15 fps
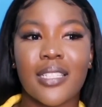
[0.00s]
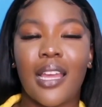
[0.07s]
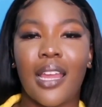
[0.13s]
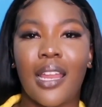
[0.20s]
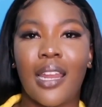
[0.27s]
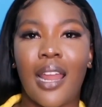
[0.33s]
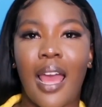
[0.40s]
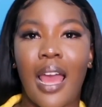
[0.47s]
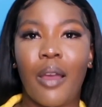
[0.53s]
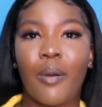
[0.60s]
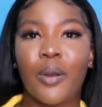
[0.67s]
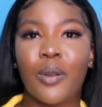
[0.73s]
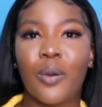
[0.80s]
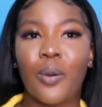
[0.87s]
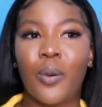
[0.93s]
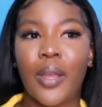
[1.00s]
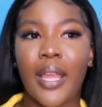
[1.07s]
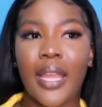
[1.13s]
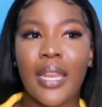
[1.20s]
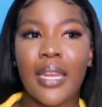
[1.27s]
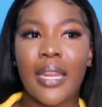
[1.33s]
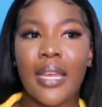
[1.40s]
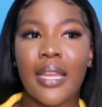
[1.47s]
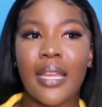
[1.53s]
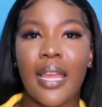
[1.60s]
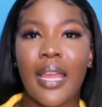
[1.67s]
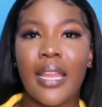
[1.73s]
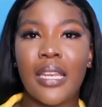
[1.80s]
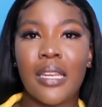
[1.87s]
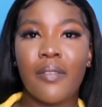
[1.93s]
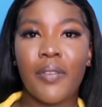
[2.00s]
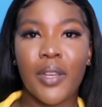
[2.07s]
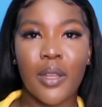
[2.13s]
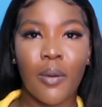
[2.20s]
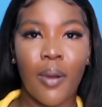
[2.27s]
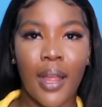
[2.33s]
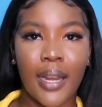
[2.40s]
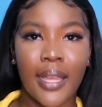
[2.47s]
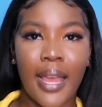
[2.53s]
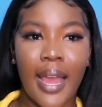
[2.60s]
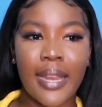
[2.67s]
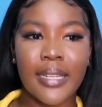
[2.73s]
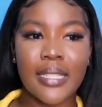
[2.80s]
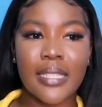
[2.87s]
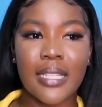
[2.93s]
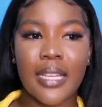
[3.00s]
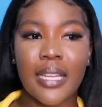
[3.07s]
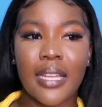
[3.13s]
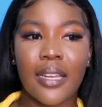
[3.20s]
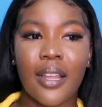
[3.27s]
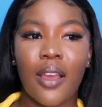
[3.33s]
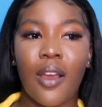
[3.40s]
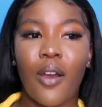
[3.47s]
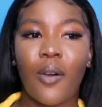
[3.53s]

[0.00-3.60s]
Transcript: Then I would go in individually and say,